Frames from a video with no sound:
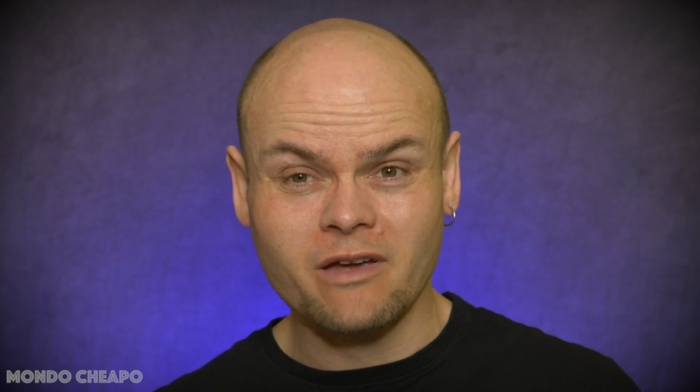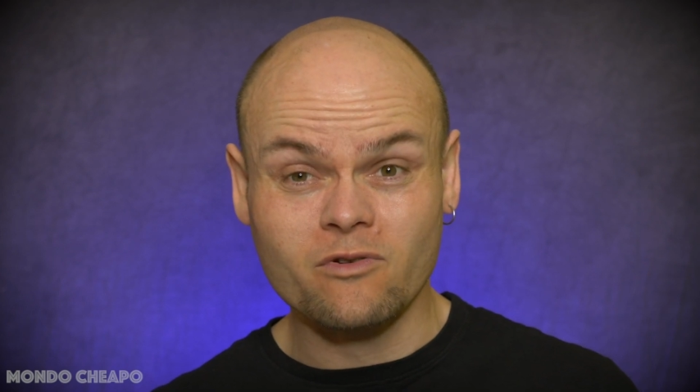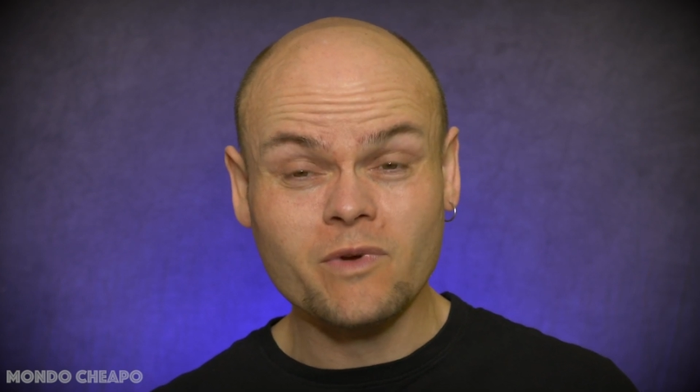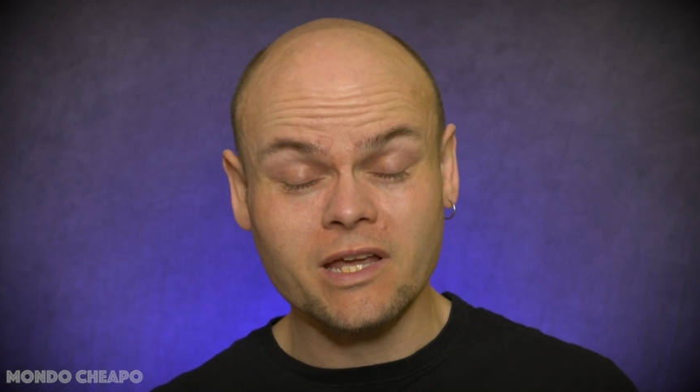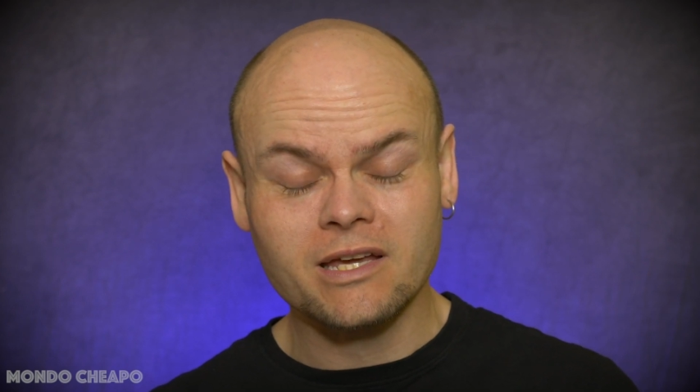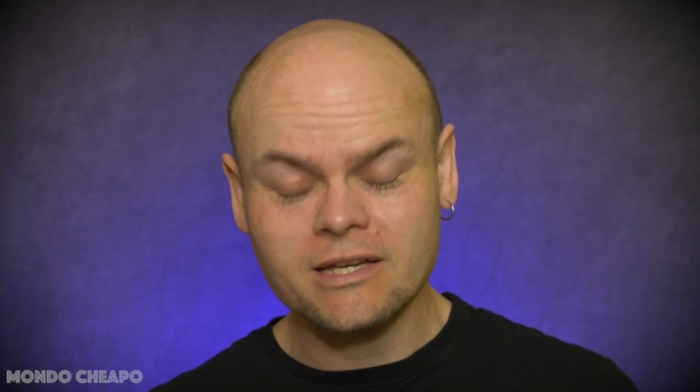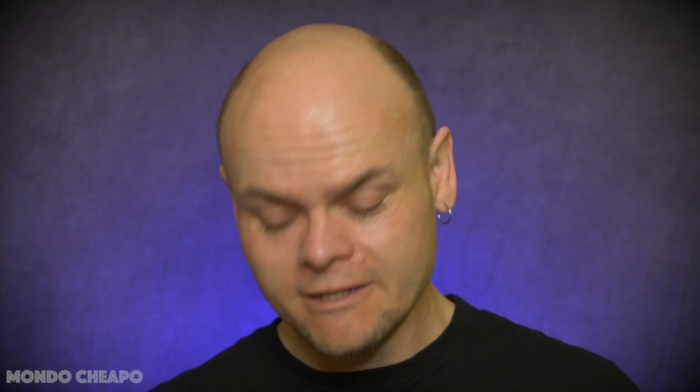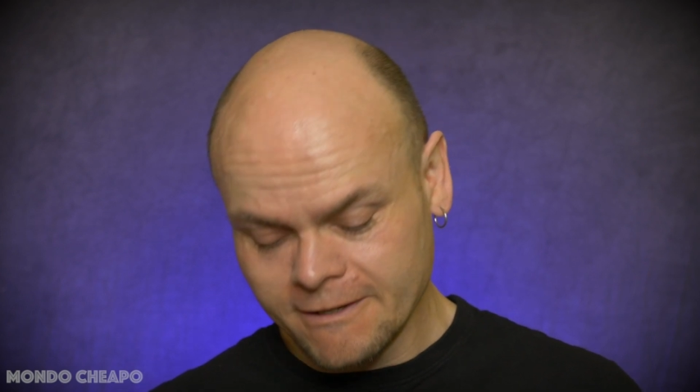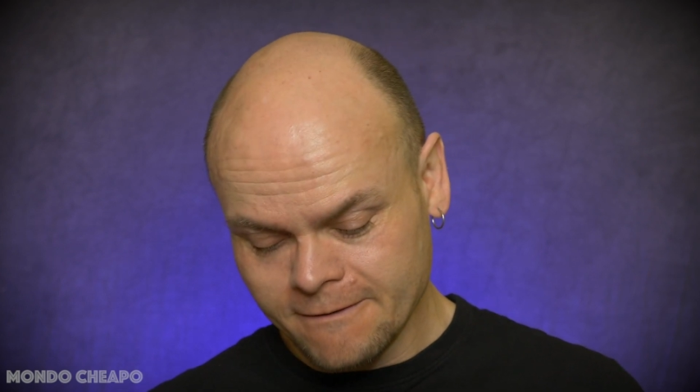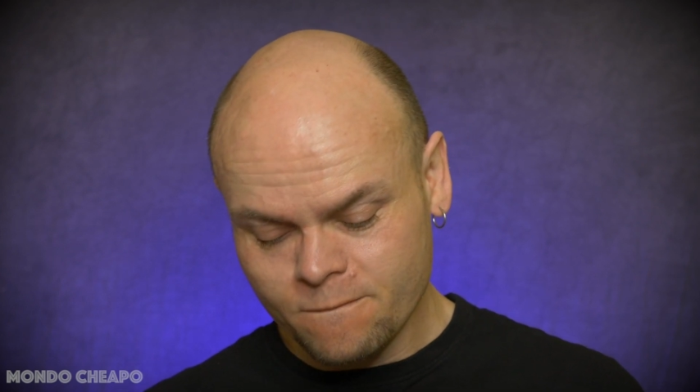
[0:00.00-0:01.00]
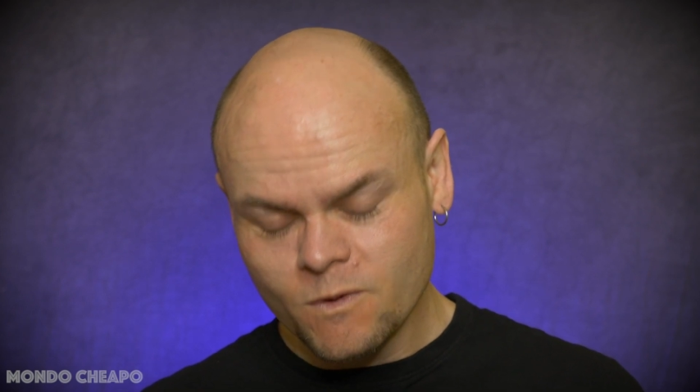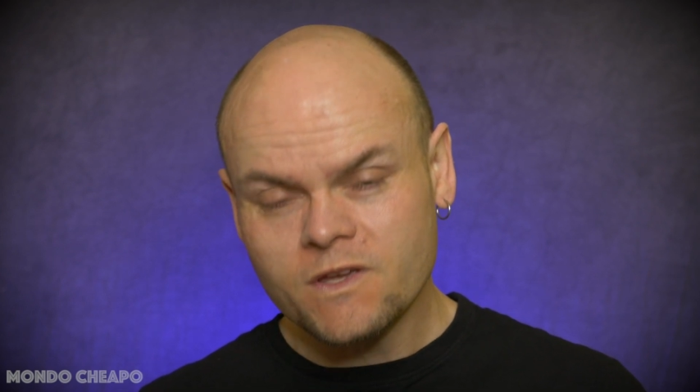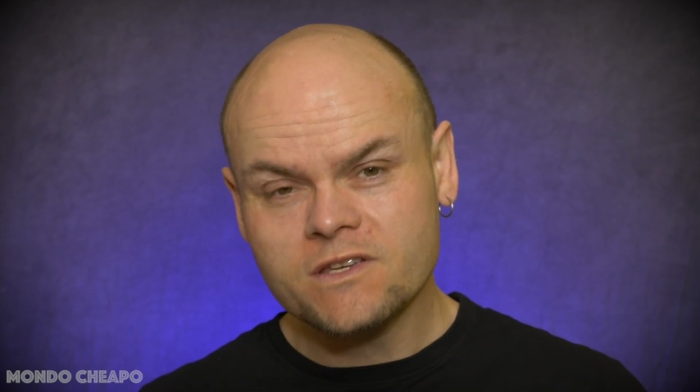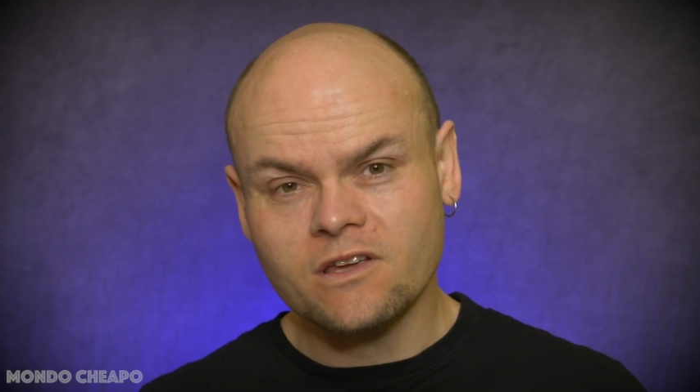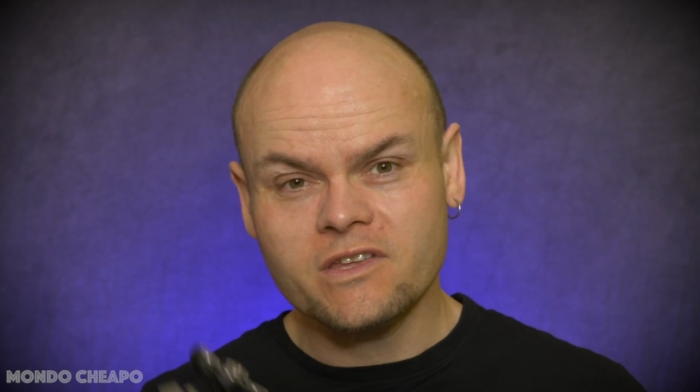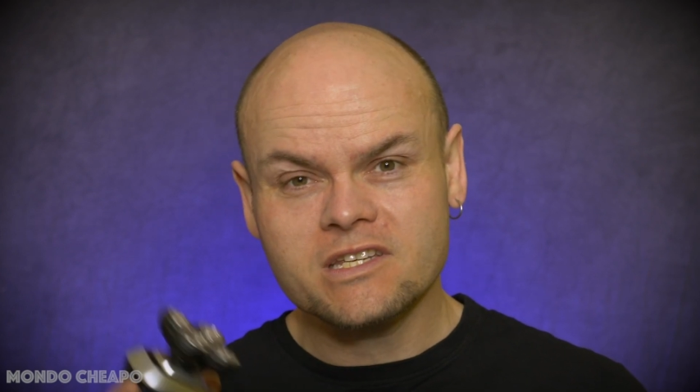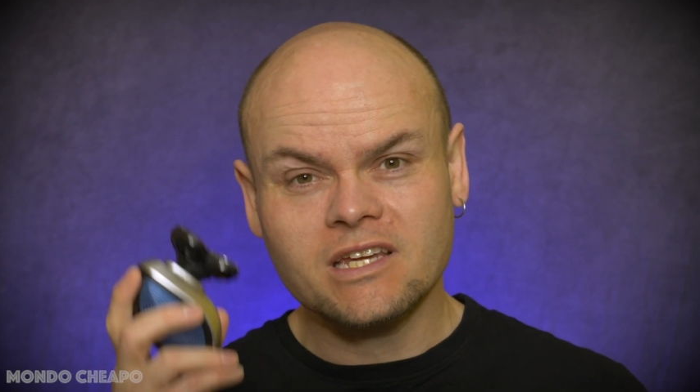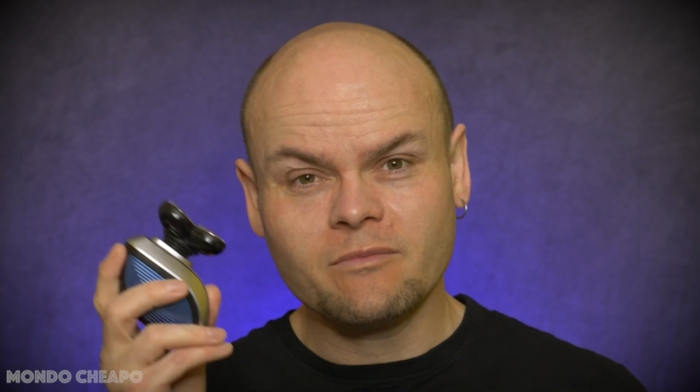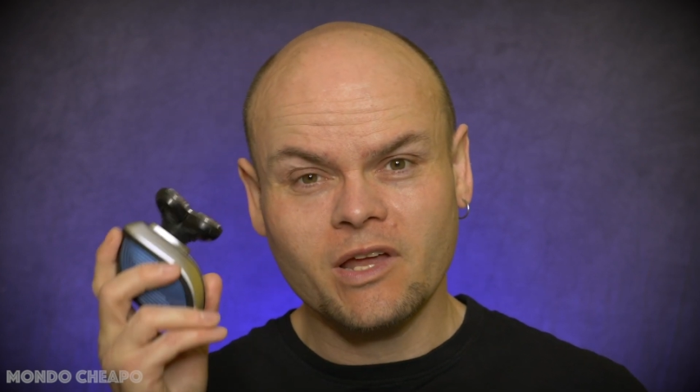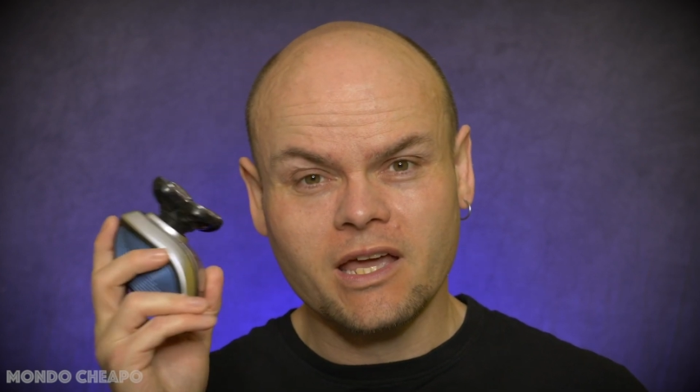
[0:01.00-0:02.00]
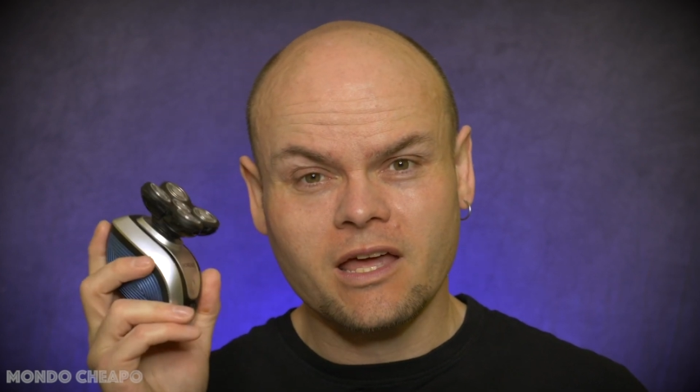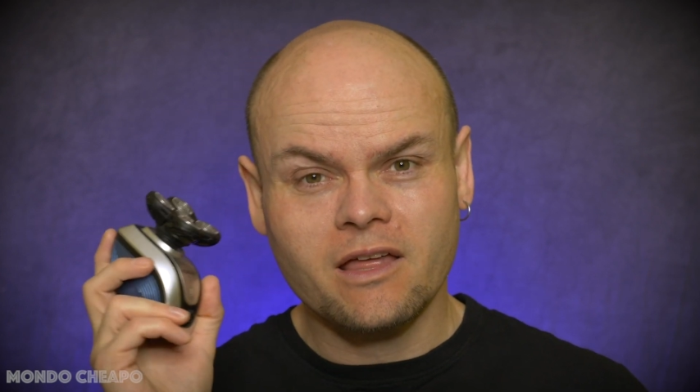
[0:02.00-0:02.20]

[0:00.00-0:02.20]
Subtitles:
every week. So this seemed like